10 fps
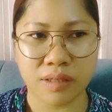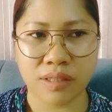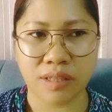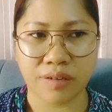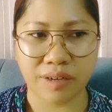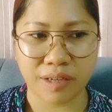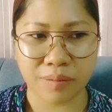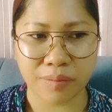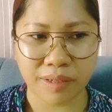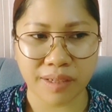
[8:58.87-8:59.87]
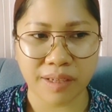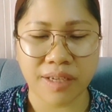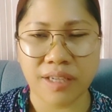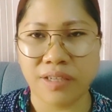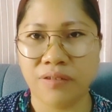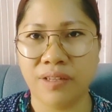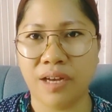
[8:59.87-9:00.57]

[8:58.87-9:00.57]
staring at me, even